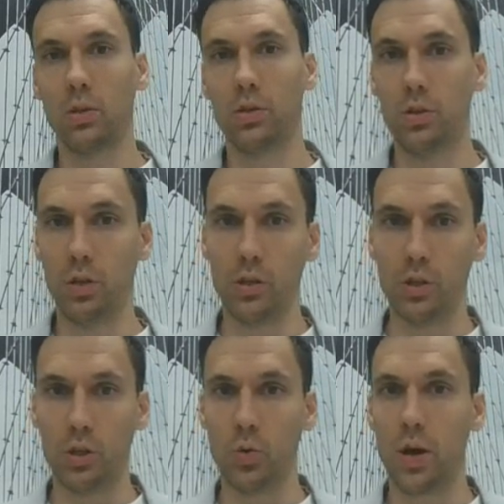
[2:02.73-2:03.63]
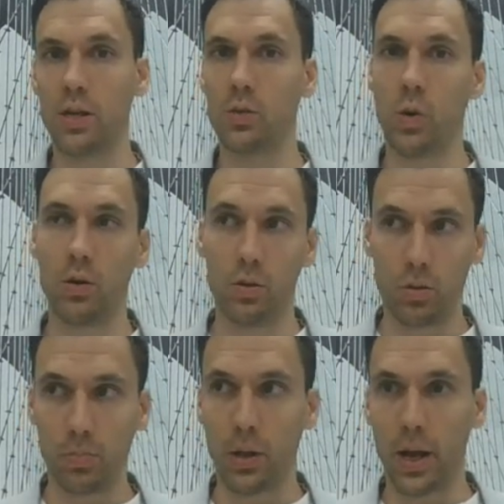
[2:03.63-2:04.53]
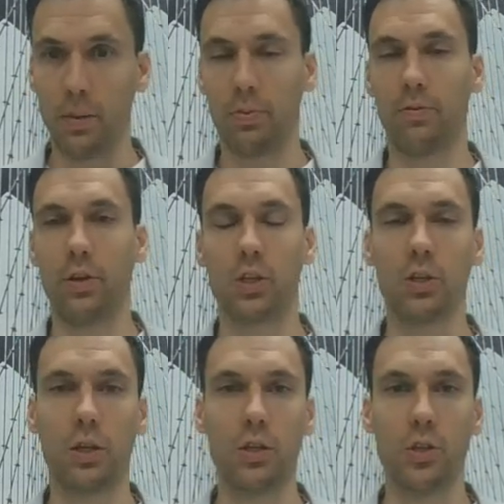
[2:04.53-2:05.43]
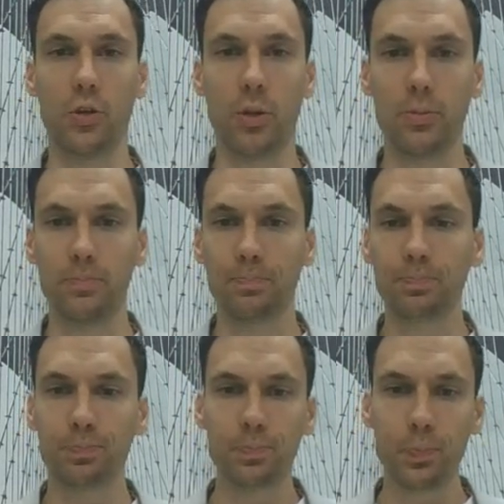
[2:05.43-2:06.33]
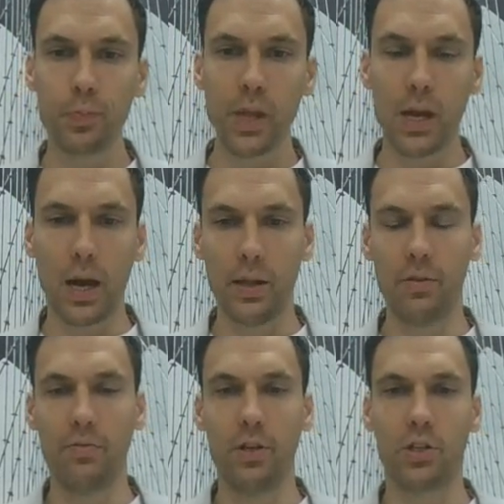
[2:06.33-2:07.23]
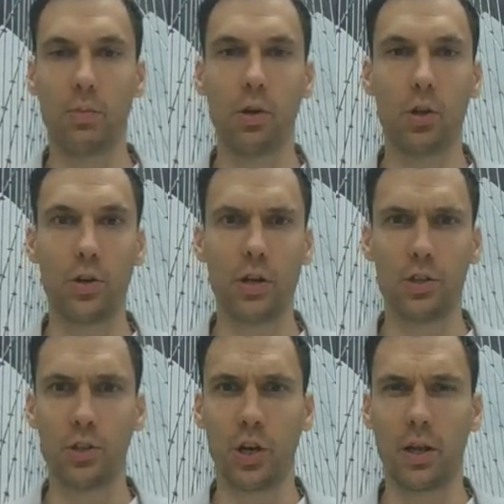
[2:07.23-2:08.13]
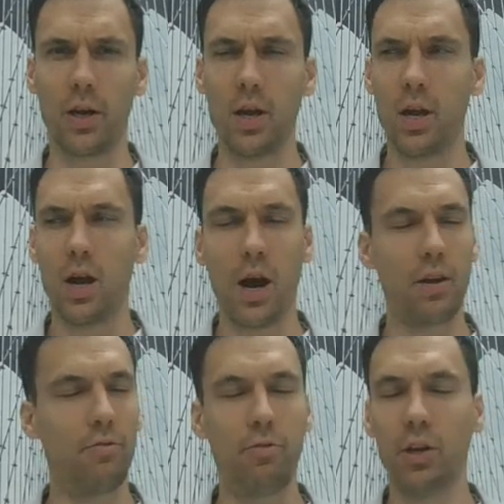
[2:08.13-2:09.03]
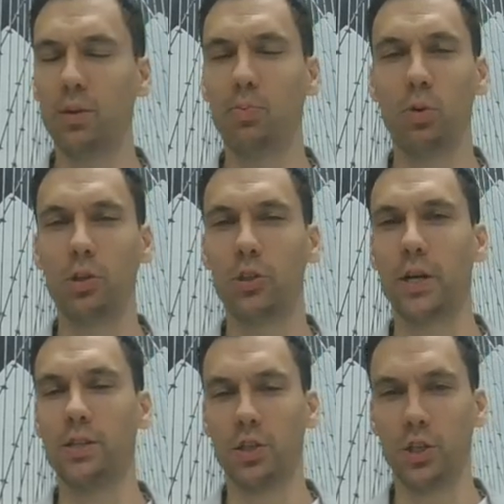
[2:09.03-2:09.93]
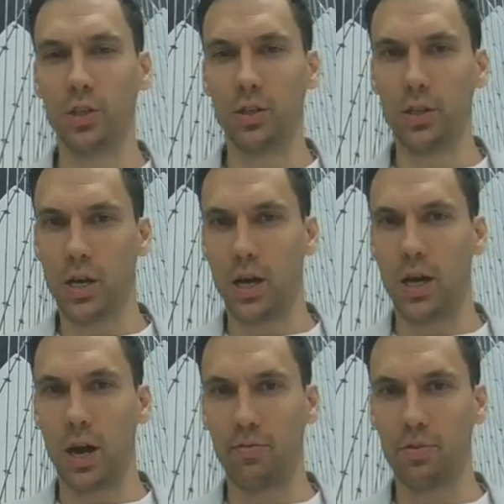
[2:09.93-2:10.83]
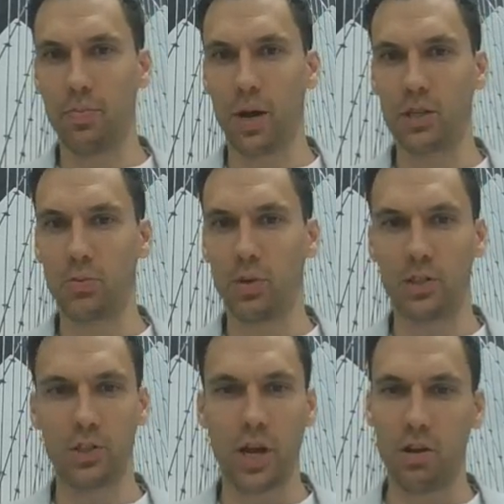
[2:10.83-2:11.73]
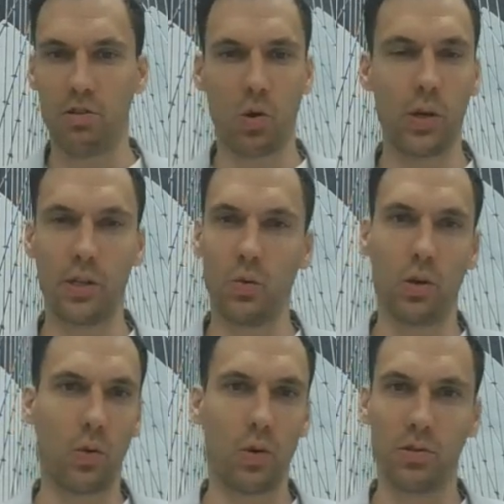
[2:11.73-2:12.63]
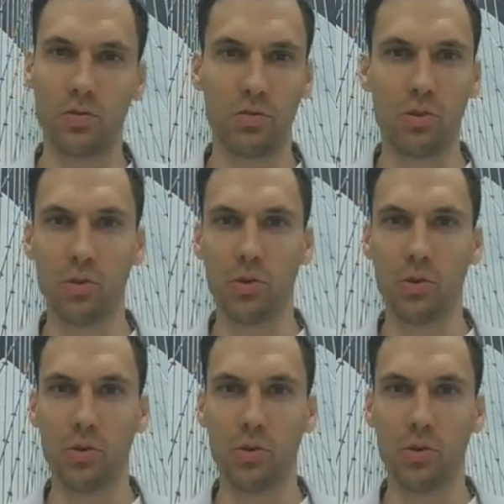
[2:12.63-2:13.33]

in the US, went on to play professionally in Europe, and then finished up my career in Australia. I had a really poor transition after basketball. I just had no idea what I wanted to do